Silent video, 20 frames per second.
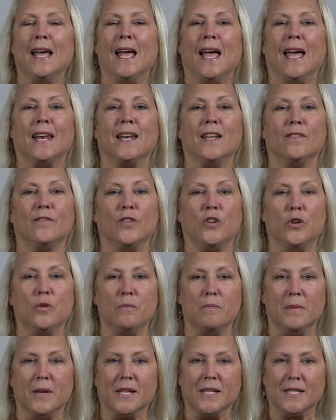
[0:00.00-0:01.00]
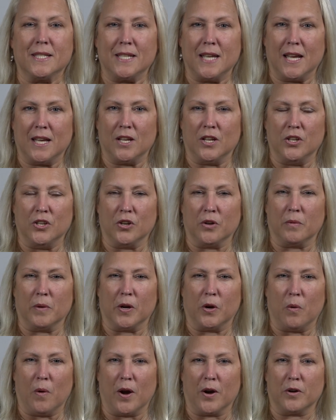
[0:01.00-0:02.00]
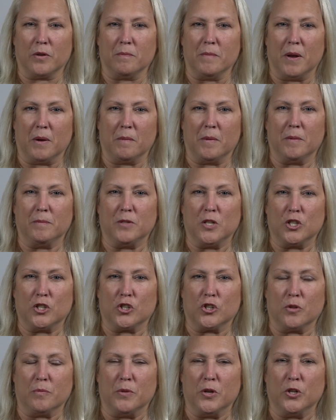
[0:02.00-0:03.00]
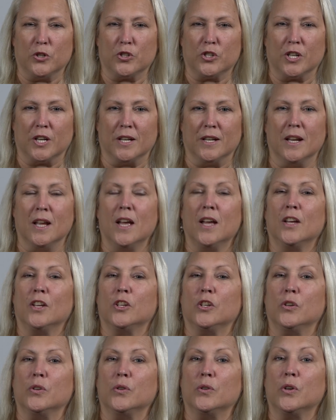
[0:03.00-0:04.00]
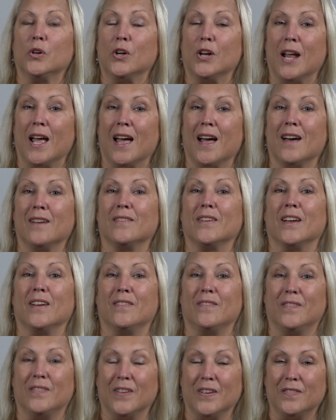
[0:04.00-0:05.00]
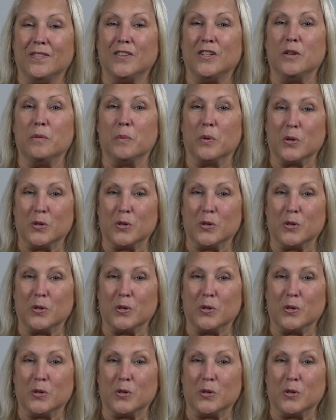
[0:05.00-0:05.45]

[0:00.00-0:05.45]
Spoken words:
and if you miss taking your required minimum distribution, you could have a 50%